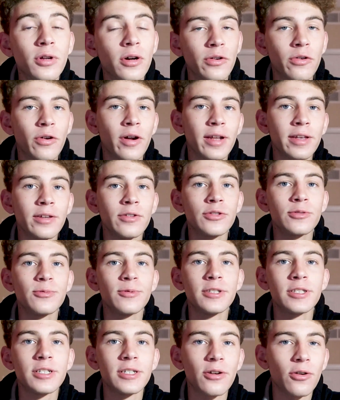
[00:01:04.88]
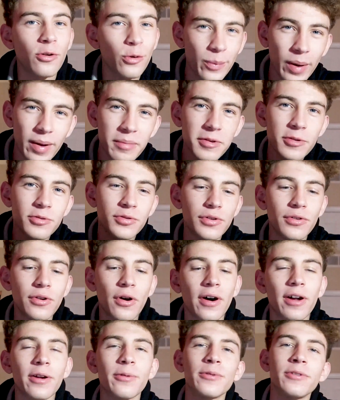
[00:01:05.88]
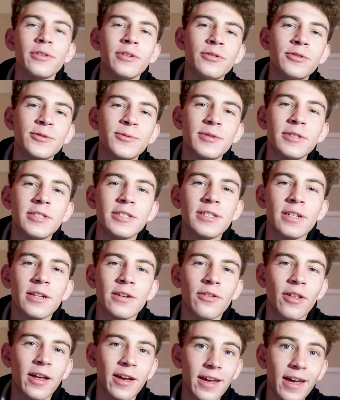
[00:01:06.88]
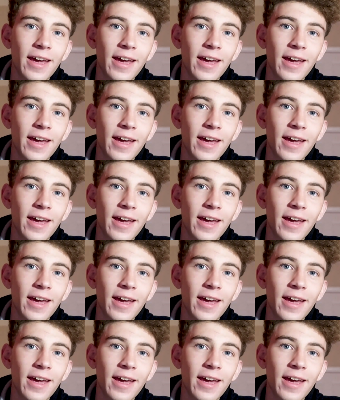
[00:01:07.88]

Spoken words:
don't know how to use Widgy, or maybe you do know how to use Widgy and you're like,